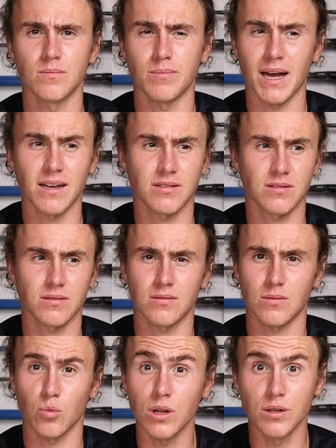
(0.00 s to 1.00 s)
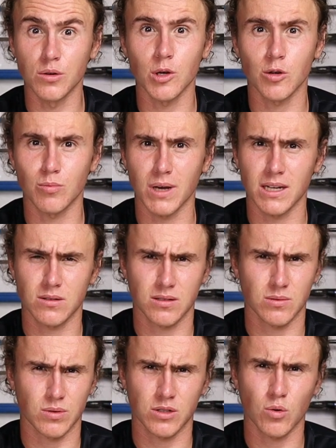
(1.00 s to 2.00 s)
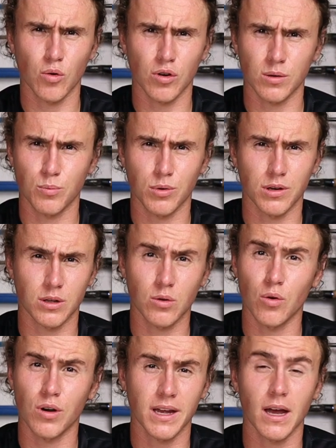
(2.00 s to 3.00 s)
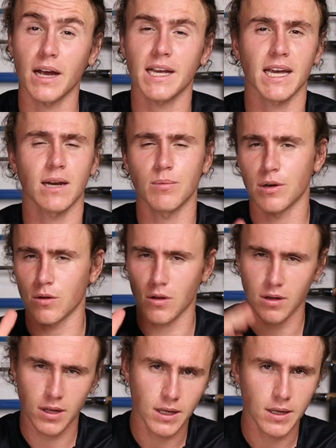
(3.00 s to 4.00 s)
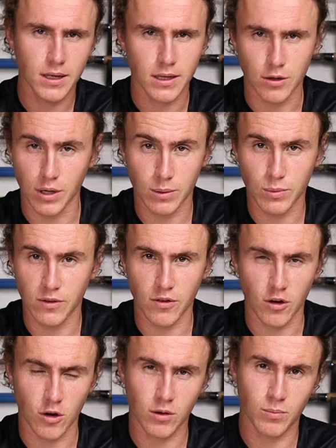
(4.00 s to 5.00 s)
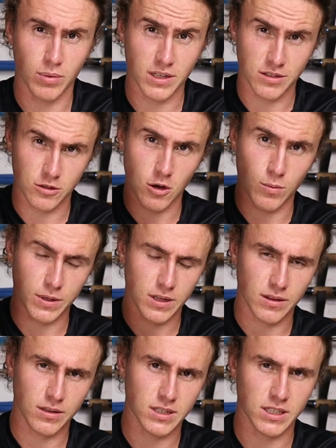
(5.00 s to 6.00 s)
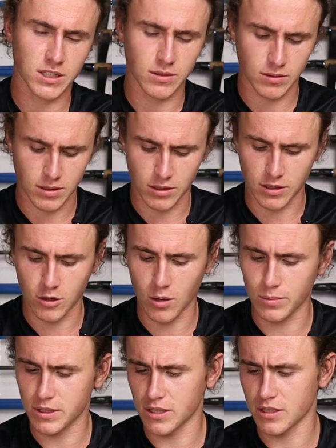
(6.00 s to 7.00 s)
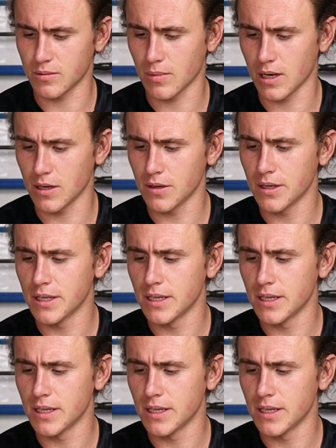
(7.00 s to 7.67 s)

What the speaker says: bass, world record bass was caught on Toray. I can be wrong, correct me if I'm wrong, please comment in the comment section below.